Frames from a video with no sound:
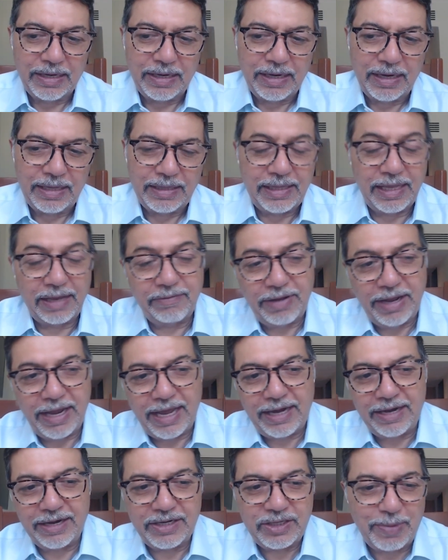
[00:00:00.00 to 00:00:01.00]
And then we
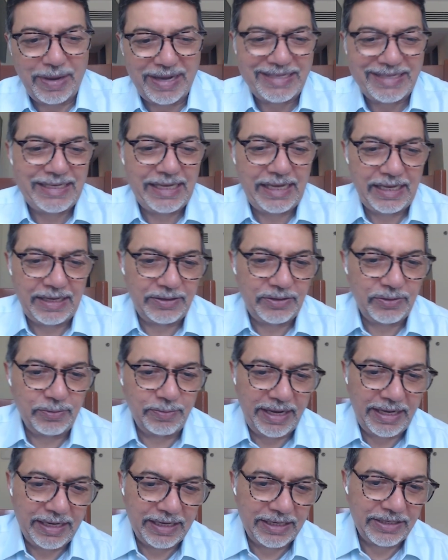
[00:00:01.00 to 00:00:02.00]
added spicy
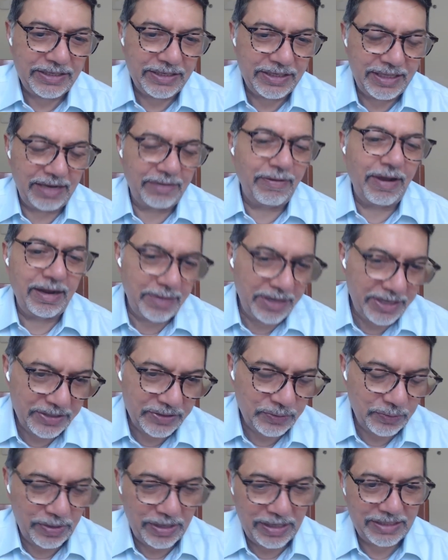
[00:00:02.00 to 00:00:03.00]
to make it the
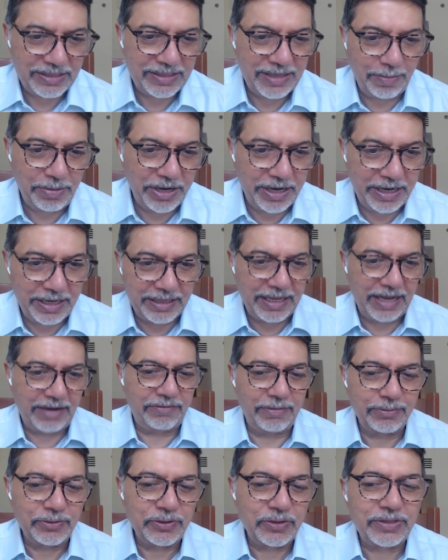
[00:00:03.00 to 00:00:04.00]
environment as well, separating
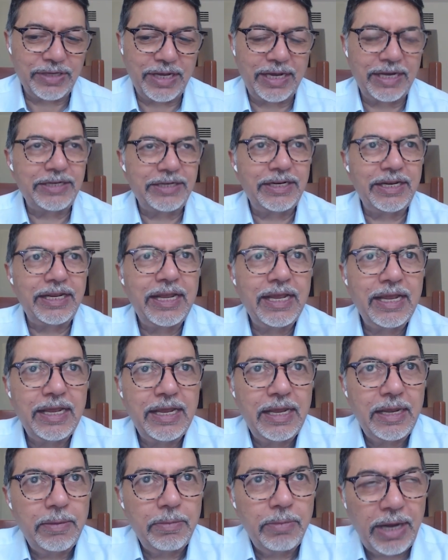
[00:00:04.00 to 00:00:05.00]
that from society.
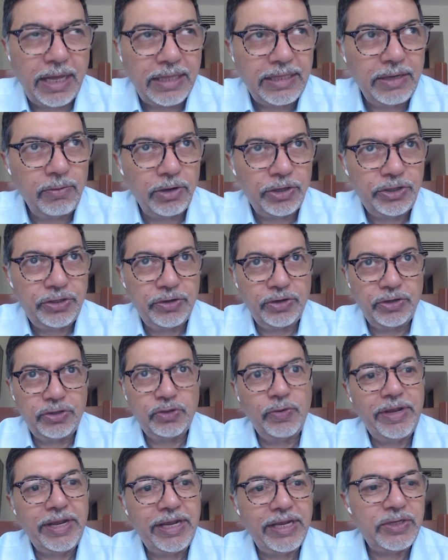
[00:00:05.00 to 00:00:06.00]
But I think what
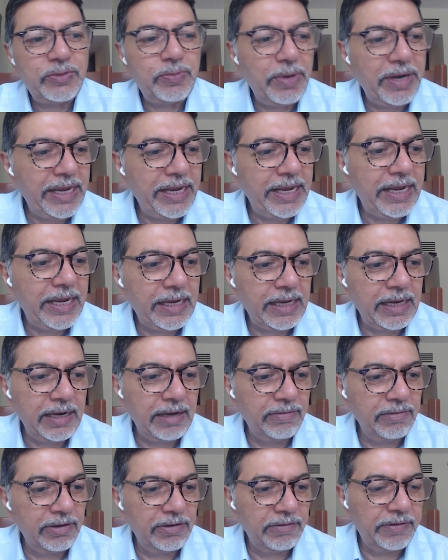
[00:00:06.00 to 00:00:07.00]
you're doing is bringing
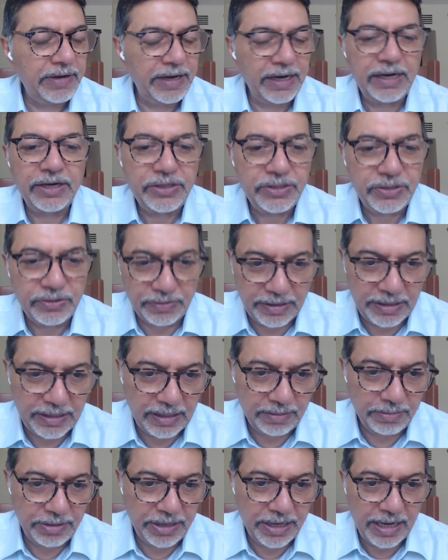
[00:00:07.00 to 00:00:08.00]
a level of rigor to
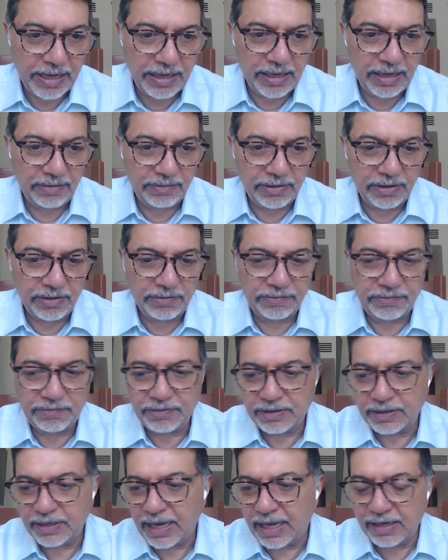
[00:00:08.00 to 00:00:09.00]
it and bringing a level of
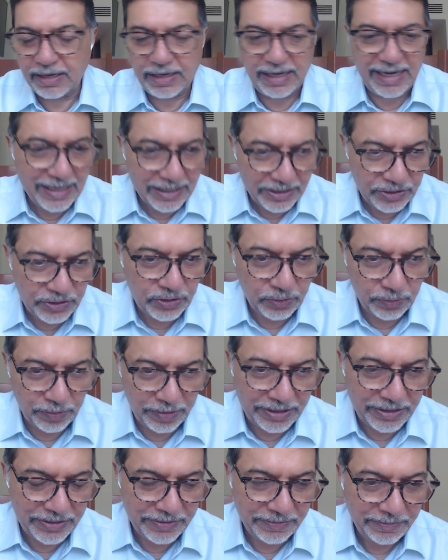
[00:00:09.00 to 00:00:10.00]
analytics
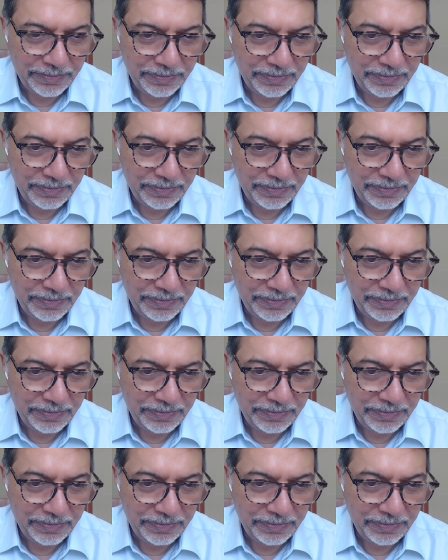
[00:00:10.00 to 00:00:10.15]
to it.